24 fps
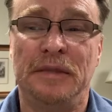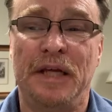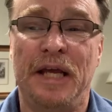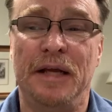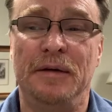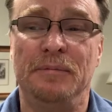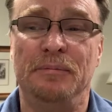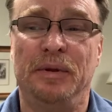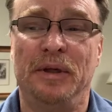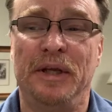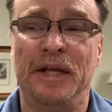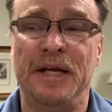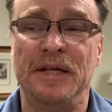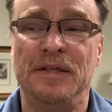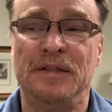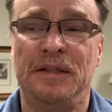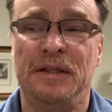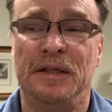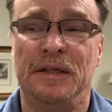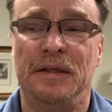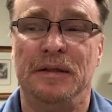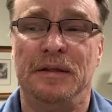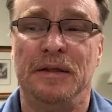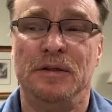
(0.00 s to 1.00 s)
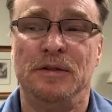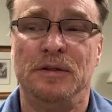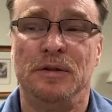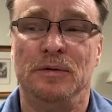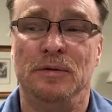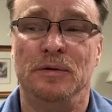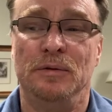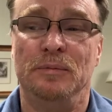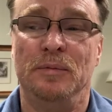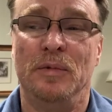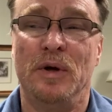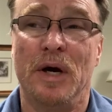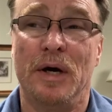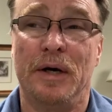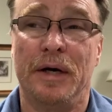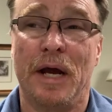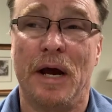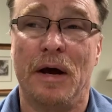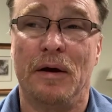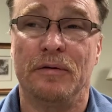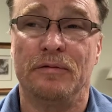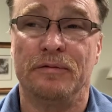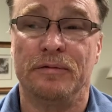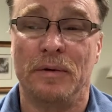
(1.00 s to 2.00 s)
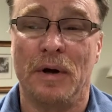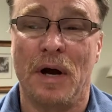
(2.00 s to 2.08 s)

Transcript: and placed it in the tomb cut out of